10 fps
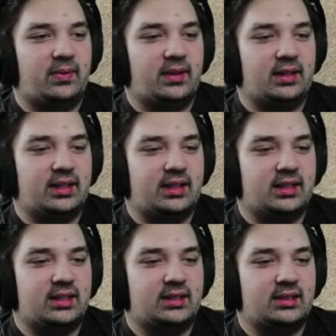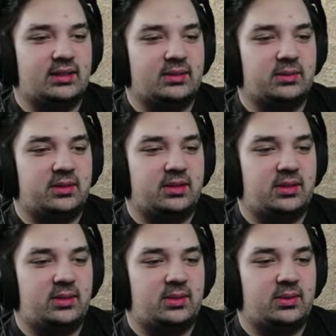Uh one,
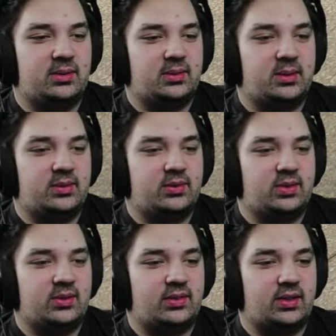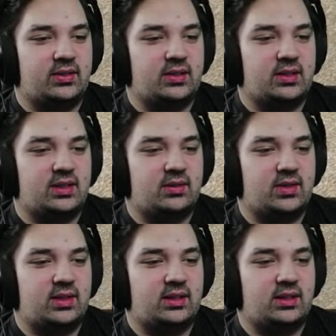two, three, four, Yeah,
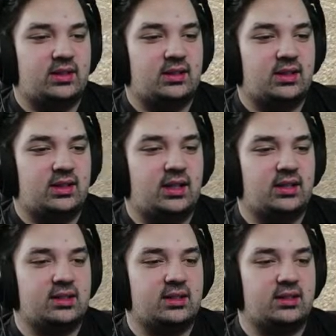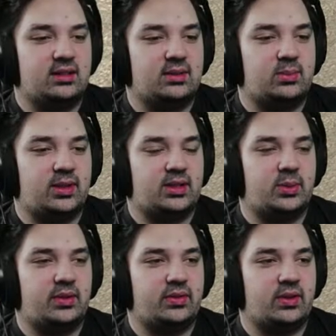this is, this is what, twelve